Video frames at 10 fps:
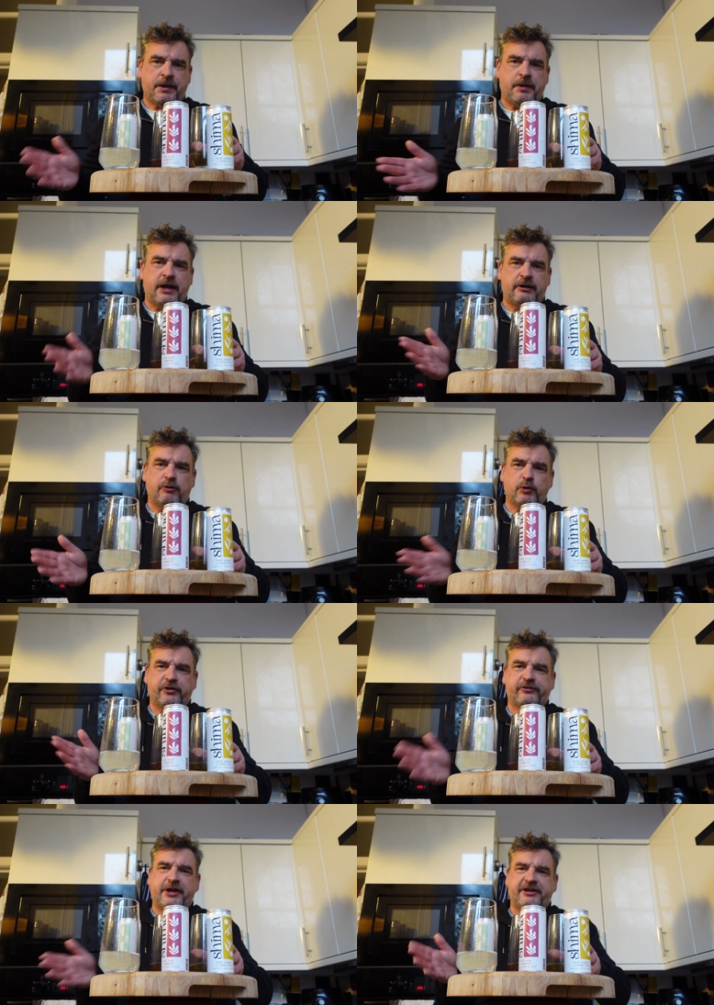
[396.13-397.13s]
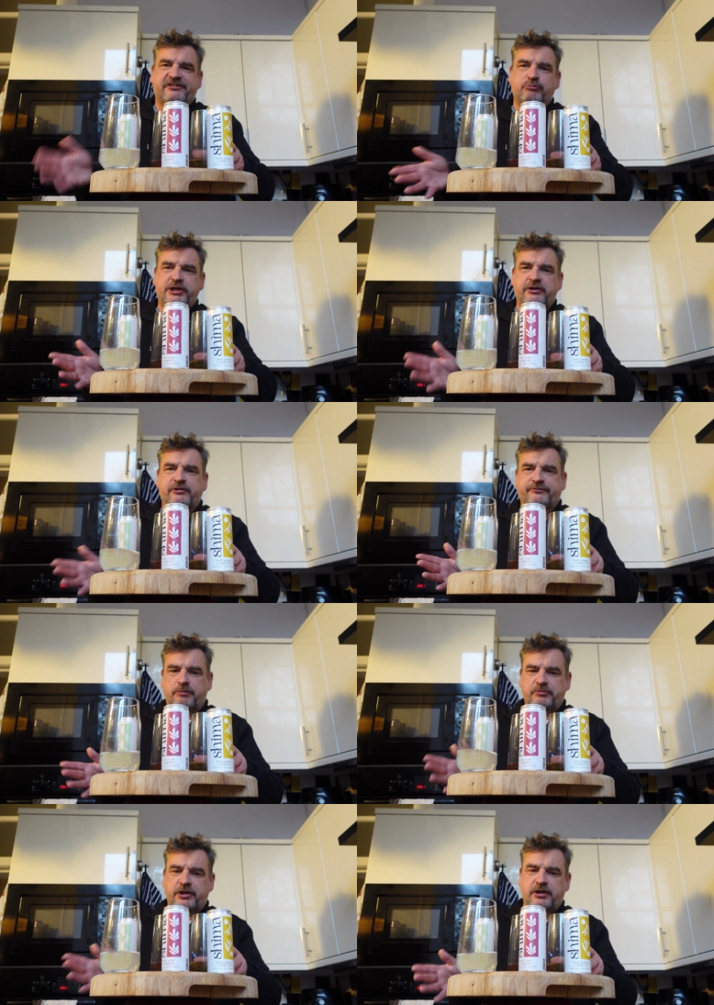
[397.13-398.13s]
Along with a slight sweetness
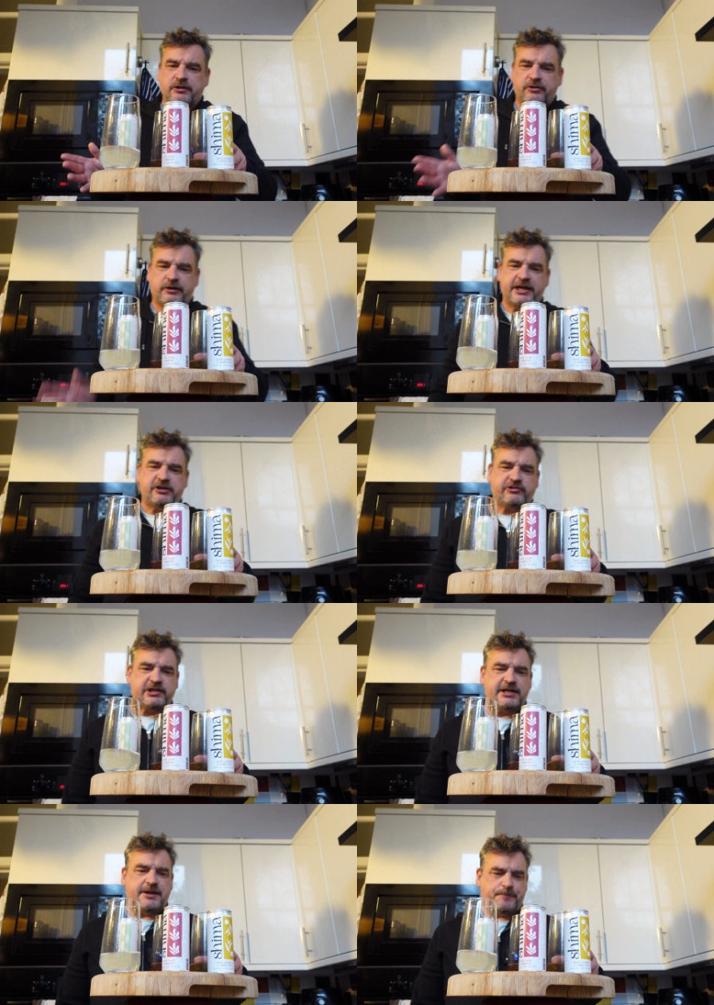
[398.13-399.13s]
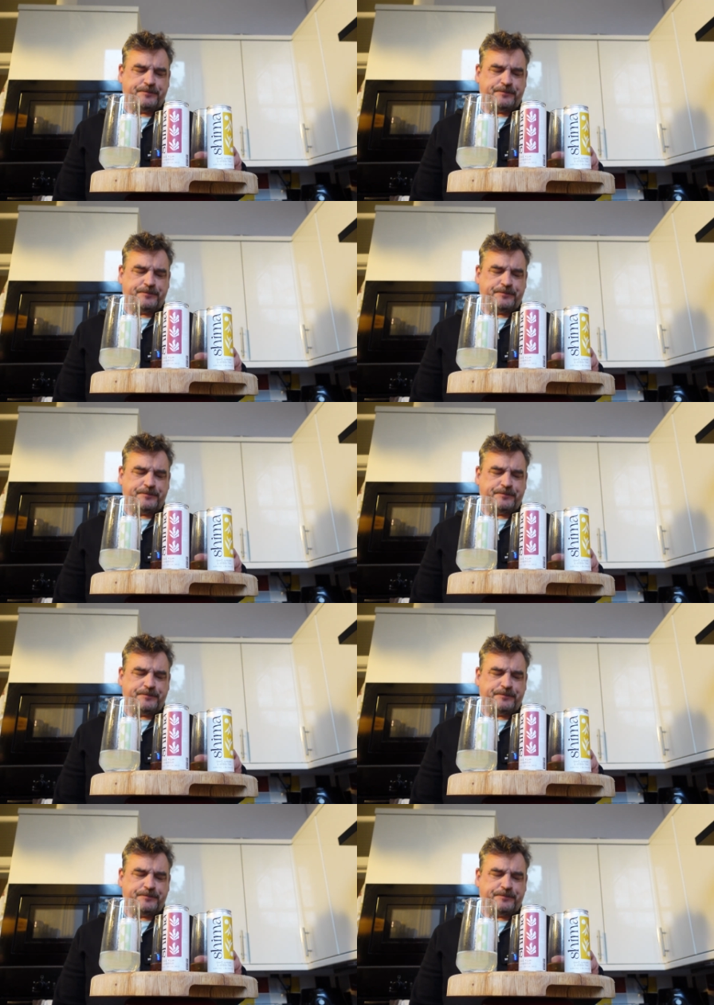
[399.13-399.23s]
from the lychee.